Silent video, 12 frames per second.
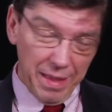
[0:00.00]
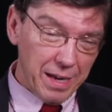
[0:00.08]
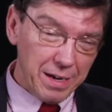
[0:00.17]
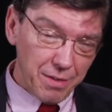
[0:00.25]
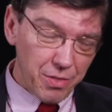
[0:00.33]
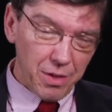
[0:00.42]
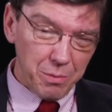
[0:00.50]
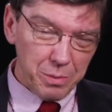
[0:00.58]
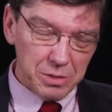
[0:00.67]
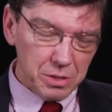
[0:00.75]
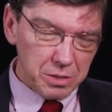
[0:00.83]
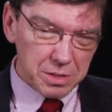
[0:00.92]
And I thought
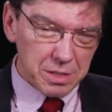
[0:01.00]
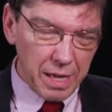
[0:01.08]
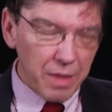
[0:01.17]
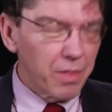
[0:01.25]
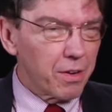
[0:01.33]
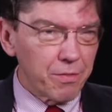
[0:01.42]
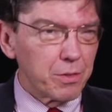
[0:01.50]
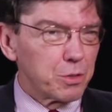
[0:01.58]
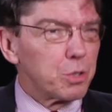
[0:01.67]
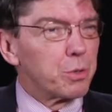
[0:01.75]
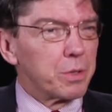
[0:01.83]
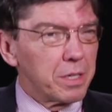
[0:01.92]
we'd just stay there for
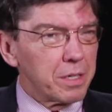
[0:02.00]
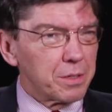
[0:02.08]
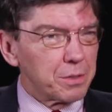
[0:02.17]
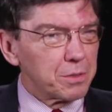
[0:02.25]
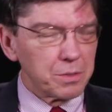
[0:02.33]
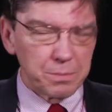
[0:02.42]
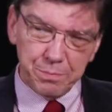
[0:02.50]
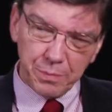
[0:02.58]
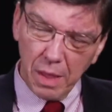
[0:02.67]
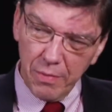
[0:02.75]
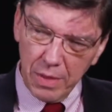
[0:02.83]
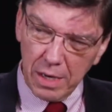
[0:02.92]
2 years,
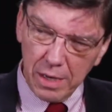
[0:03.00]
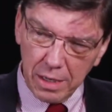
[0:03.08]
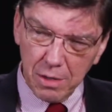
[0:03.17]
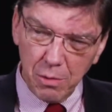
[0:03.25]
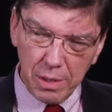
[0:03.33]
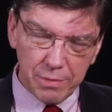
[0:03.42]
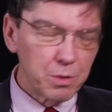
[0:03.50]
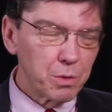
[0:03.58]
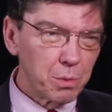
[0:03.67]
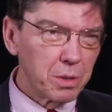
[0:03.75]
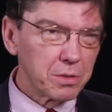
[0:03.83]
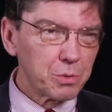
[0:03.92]
and then I'd go after
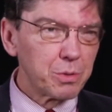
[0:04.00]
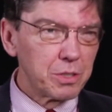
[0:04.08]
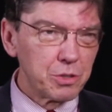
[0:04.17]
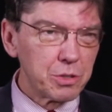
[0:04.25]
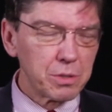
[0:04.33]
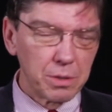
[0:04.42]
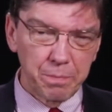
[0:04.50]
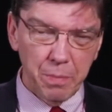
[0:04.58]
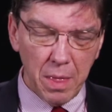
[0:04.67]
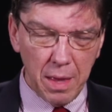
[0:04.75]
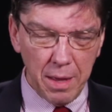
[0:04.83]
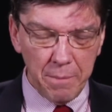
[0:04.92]
the Wall Street Journal.
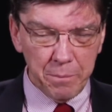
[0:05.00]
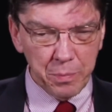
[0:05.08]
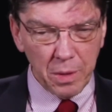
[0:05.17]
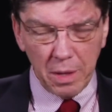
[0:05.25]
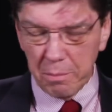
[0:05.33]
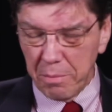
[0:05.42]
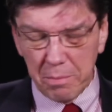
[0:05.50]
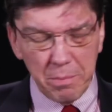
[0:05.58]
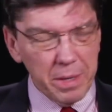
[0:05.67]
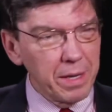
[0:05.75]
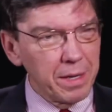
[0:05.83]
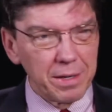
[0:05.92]
But
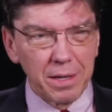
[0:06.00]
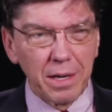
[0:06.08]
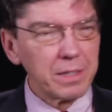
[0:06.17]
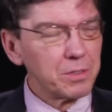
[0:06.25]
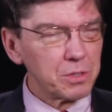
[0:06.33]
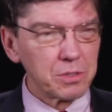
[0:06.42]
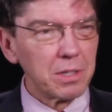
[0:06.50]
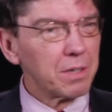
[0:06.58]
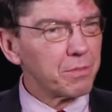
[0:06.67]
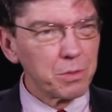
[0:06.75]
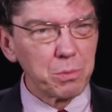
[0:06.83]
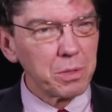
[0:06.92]
man, I just
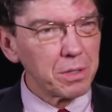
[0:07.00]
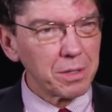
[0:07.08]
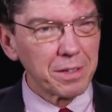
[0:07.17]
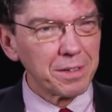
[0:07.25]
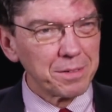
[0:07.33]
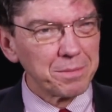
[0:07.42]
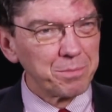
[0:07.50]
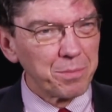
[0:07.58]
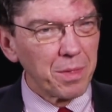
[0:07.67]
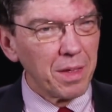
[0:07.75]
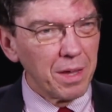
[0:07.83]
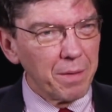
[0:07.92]
loved the work,
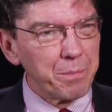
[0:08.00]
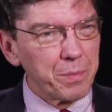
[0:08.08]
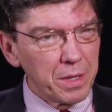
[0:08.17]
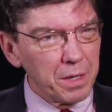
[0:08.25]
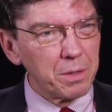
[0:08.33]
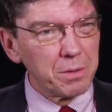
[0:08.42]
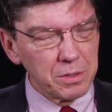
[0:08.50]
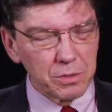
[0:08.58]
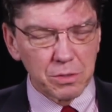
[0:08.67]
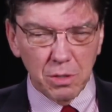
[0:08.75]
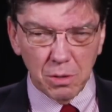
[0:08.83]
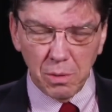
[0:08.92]
you know, and
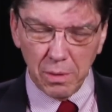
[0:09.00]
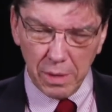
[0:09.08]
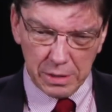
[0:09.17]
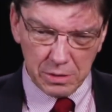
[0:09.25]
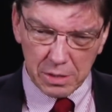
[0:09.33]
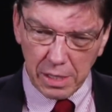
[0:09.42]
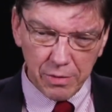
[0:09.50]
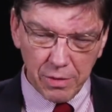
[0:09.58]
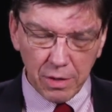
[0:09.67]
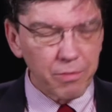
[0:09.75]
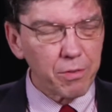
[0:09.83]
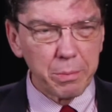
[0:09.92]
so I stayed
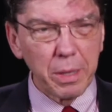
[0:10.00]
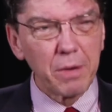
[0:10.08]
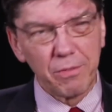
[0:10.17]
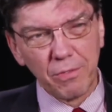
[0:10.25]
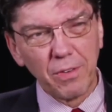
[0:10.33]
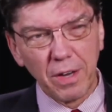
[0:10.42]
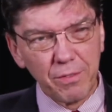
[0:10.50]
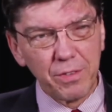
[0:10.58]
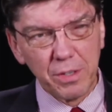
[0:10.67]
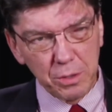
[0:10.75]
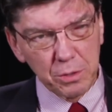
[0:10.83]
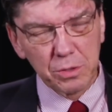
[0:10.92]
there for about 5
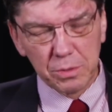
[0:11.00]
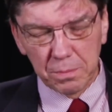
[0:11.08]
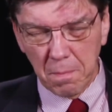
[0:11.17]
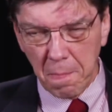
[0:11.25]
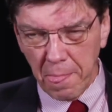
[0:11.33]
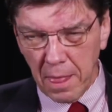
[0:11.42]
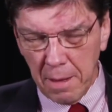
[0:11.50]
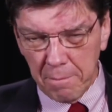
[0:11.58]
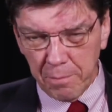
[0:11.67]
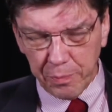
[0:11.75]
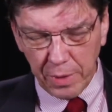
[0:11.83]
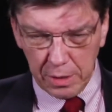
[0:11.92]
years.
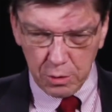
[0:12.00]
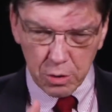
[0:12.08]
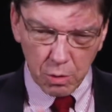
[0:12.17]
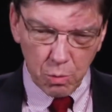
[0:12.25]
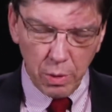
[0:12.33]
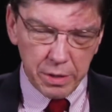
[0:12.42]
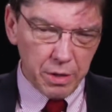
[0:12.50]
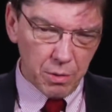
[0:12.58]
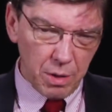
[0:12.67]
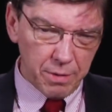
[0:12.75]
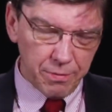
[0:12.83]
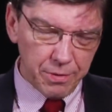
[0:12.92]
I took 1 year
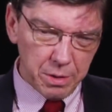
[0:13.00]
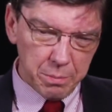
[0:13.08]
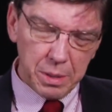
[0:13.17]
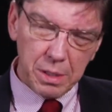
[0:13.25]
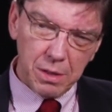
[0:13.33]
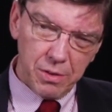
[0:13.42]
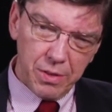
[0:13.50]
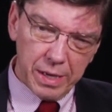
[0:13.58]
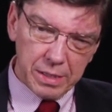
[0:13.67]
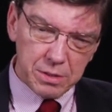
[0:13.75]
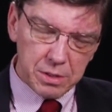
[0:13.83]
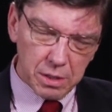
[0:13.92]
off in the middle of
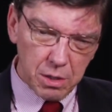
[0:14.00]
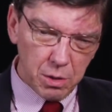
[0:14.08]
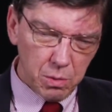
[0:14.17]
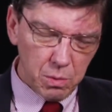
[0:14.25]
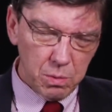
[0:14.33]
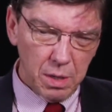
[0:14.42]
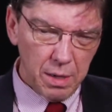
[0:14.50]
that to go